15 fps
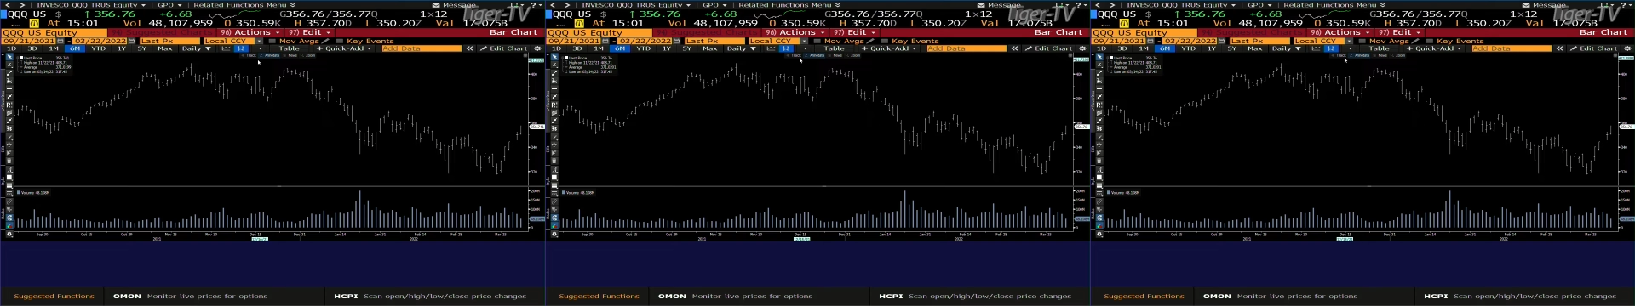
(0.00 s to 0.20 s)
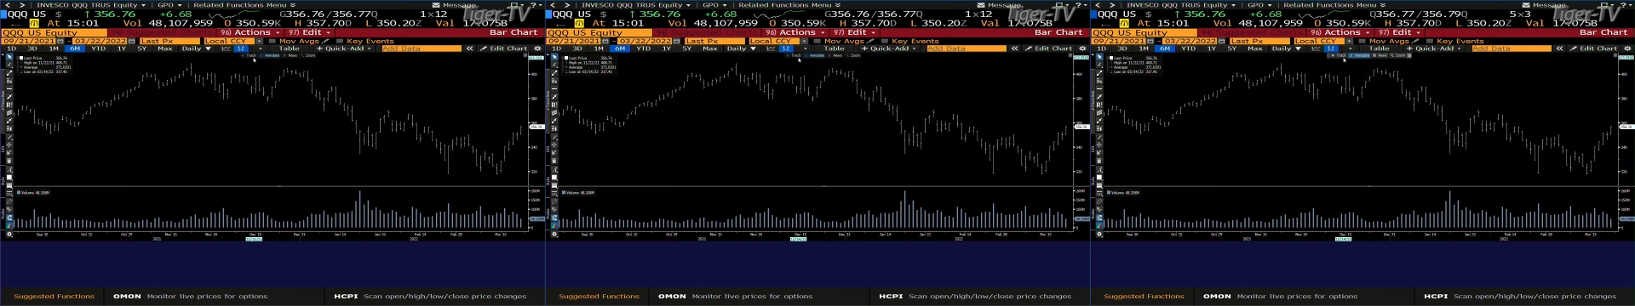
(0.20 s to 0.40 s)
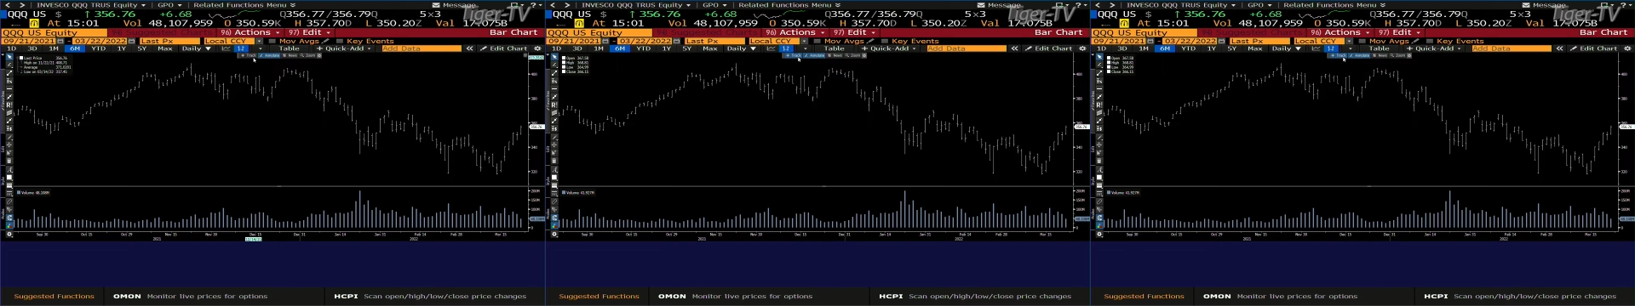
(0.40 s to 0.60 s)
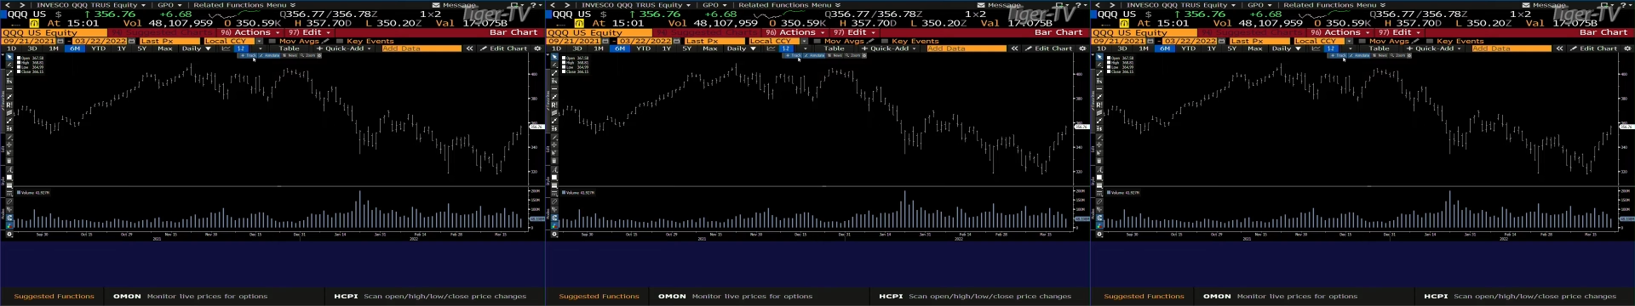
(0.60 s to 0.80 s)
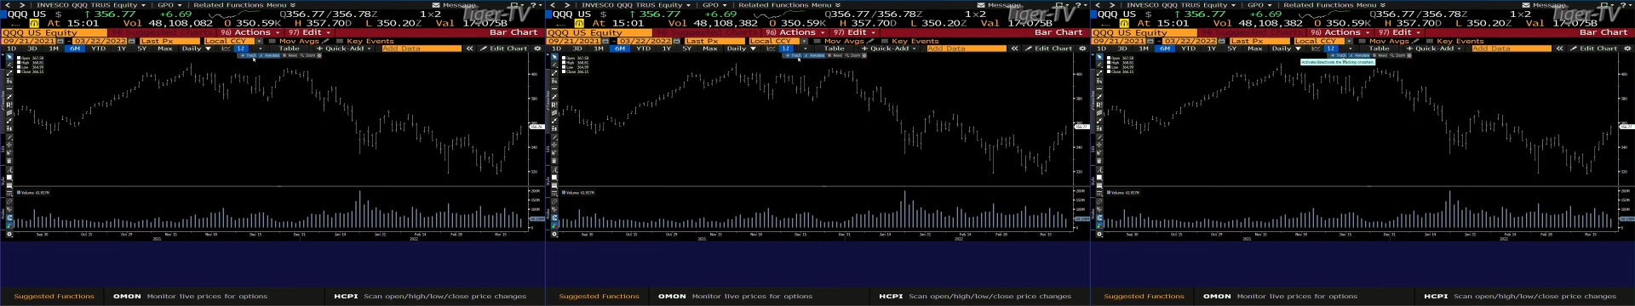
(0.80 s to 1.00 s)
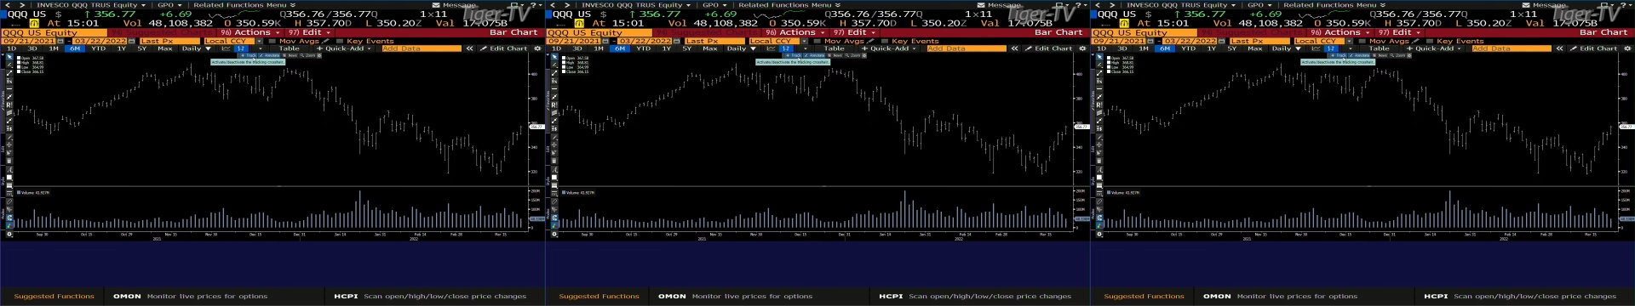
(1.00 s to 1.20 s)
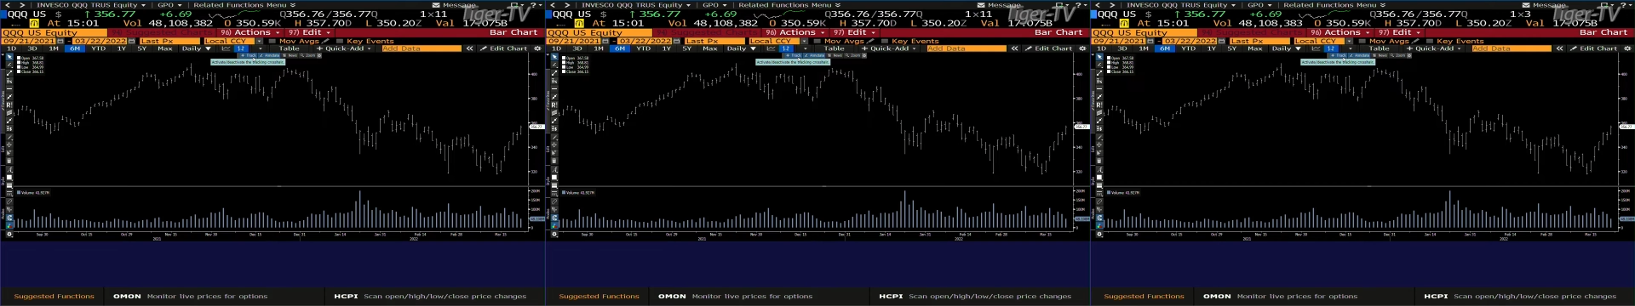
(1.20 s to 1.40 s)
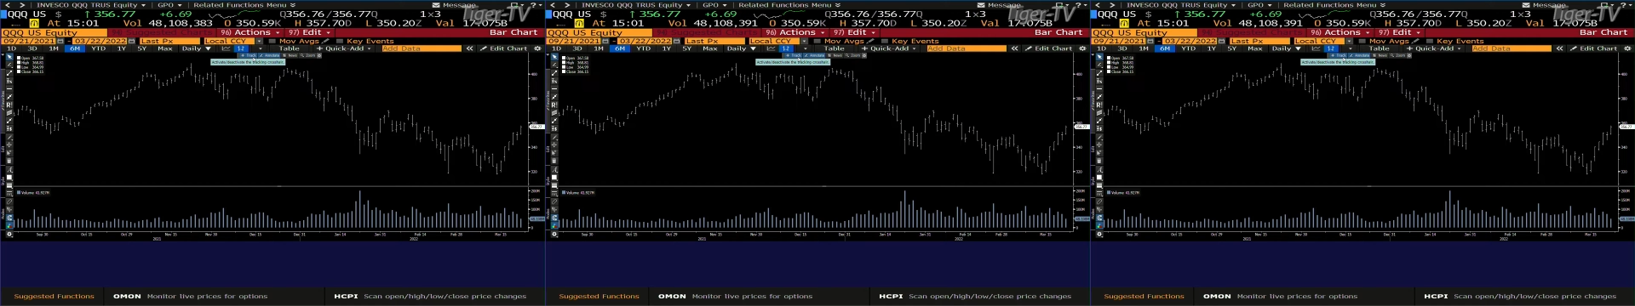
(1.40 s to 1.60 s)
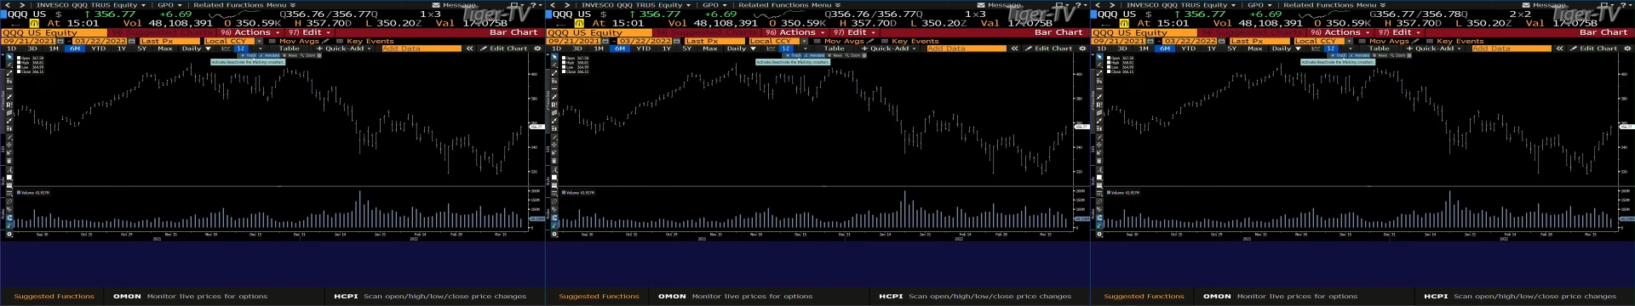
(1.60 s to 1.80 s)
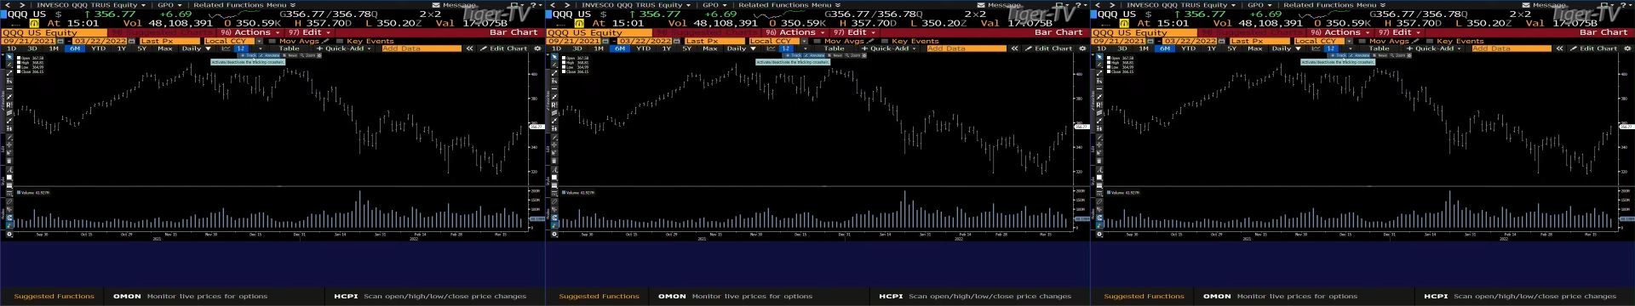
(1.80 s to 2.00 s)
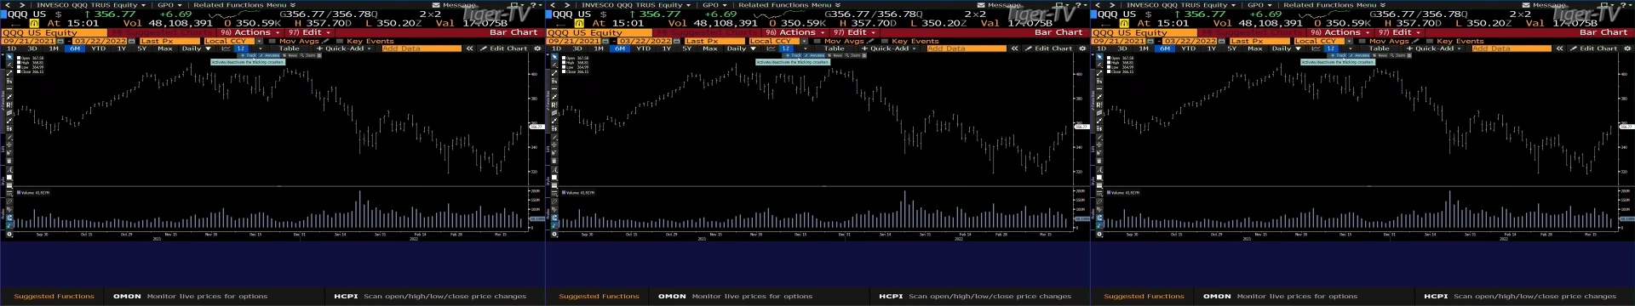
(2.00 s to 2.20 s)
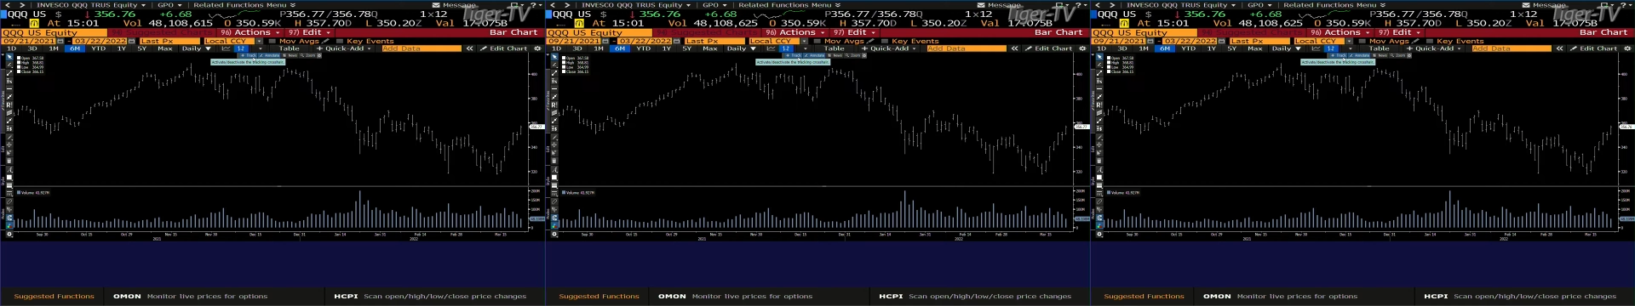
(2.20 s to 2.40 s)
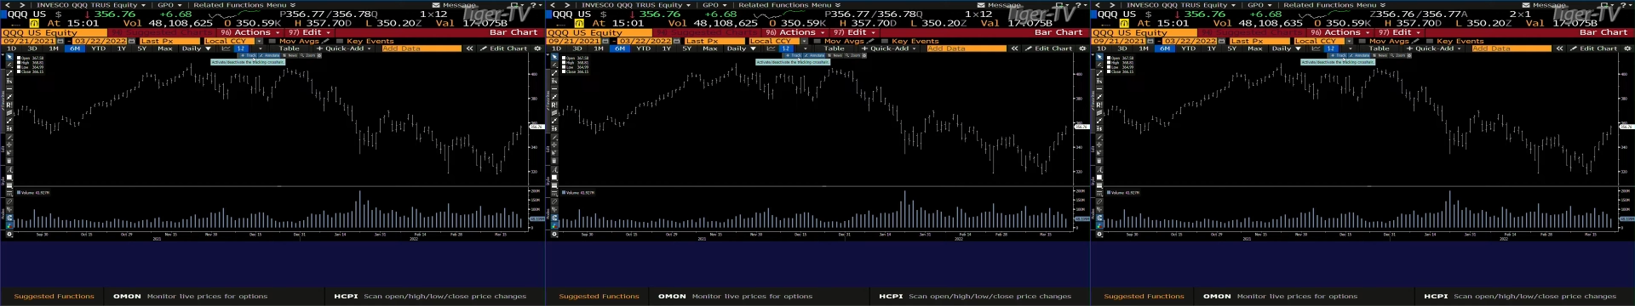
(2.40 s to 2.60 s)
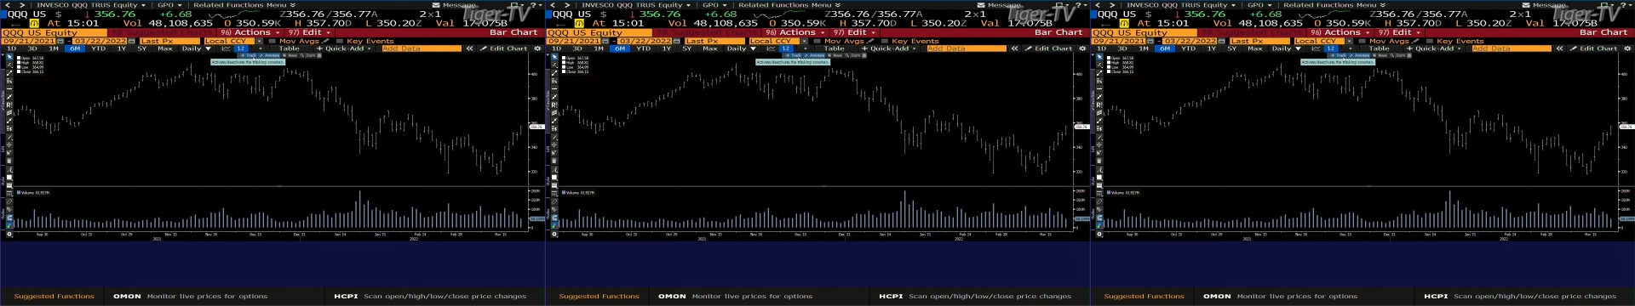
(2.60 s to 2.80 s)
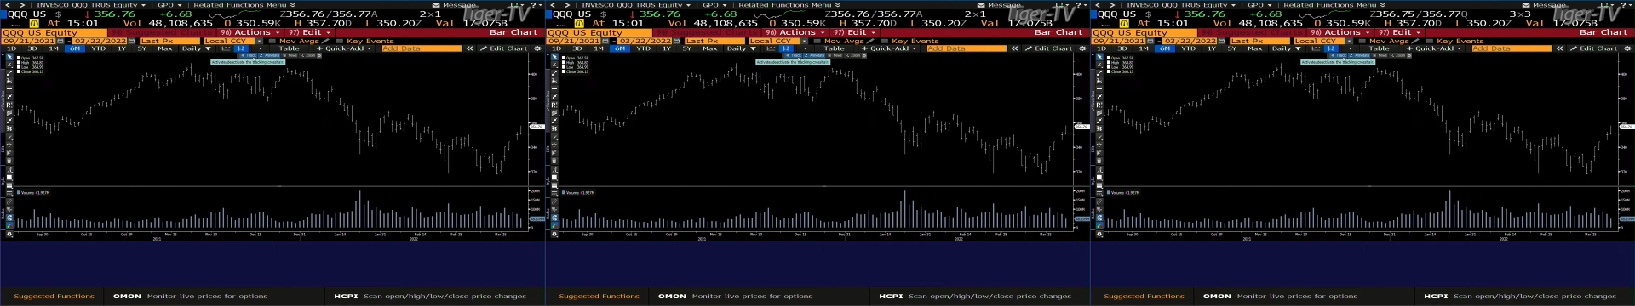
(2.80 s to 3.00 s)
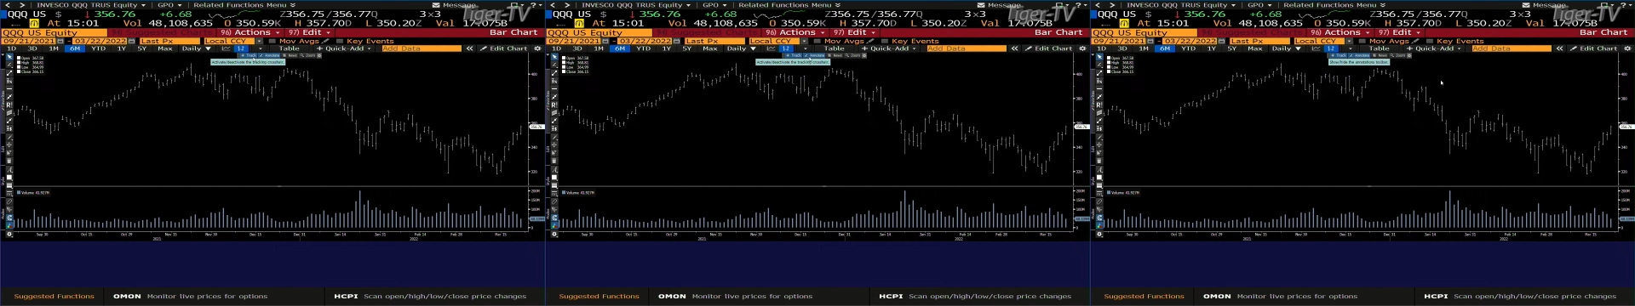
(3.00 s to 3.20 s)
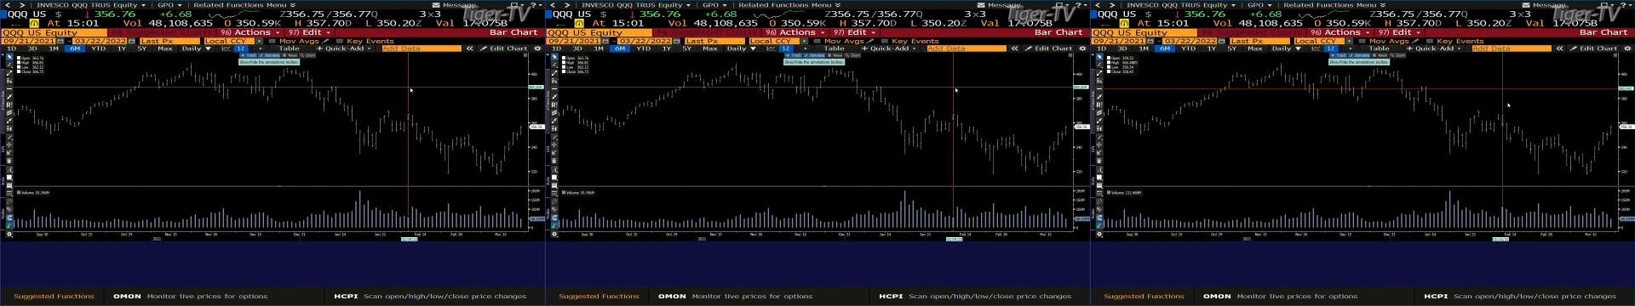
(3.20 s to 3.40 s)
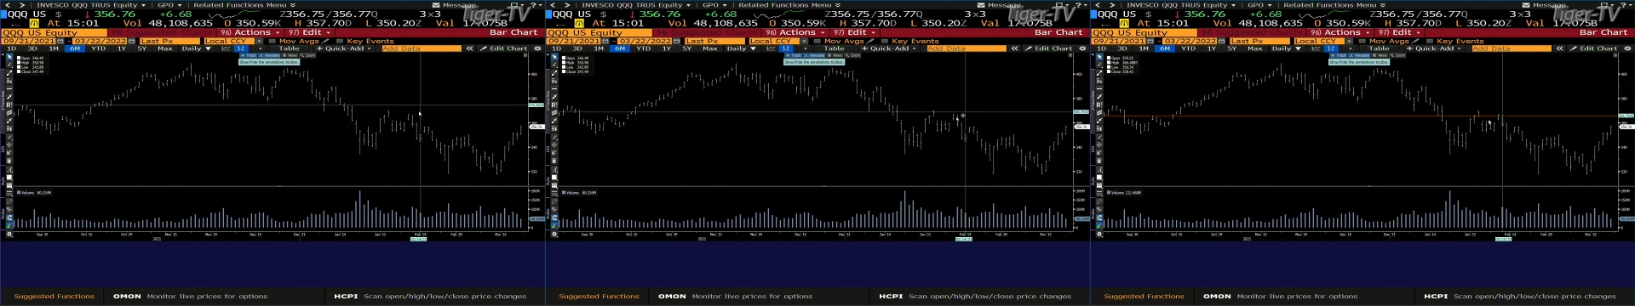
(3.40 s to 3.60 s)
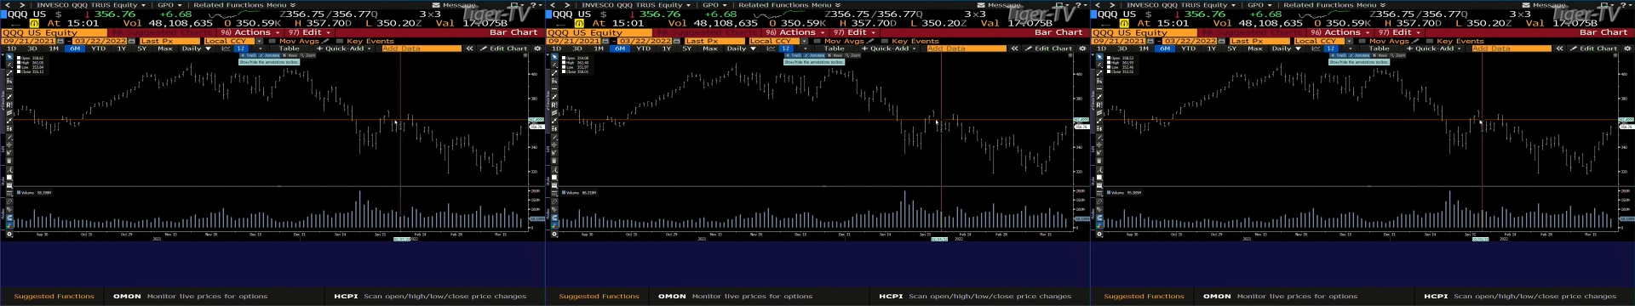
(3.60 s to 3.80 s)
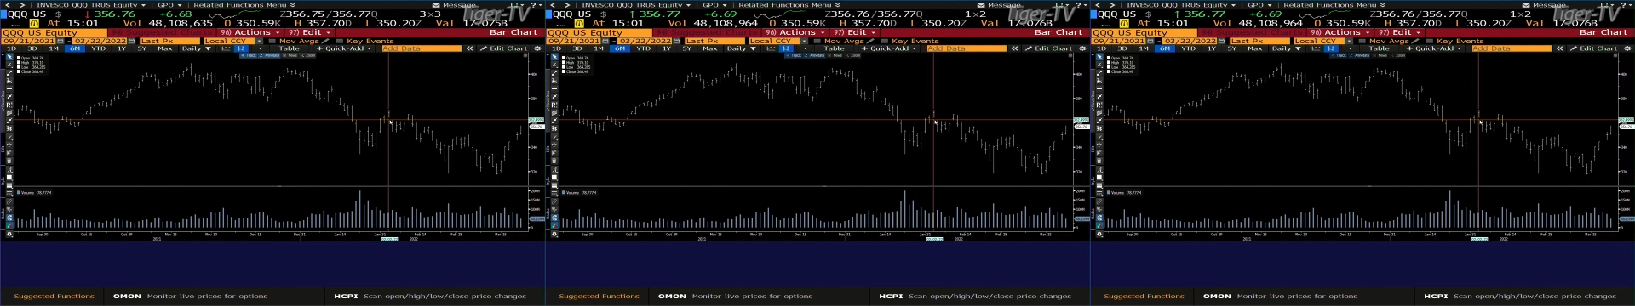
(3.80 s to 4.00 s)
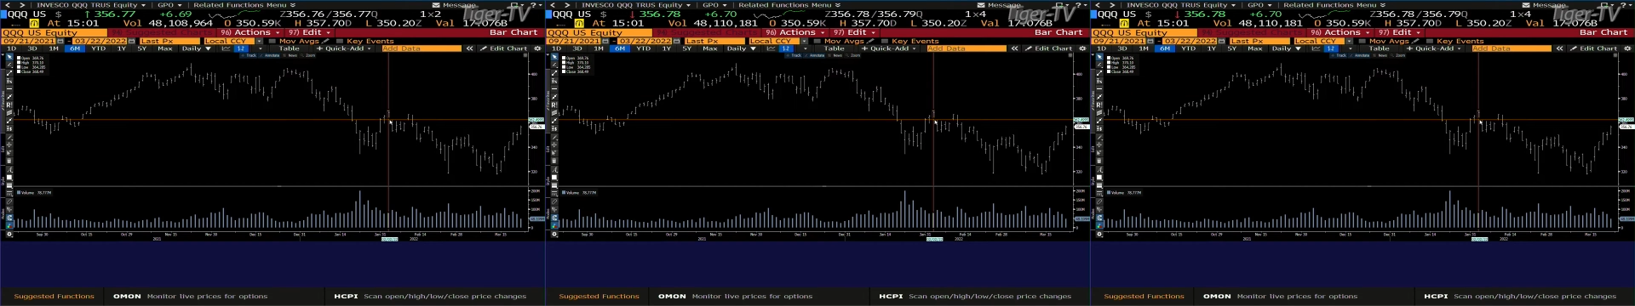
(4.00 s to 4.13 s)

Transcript: [unreadable: no face in view]